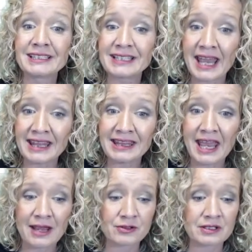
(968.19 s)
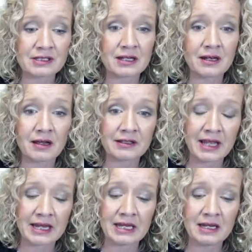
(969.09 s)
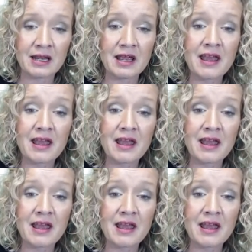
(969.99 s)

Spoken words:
10,000 and lock that in,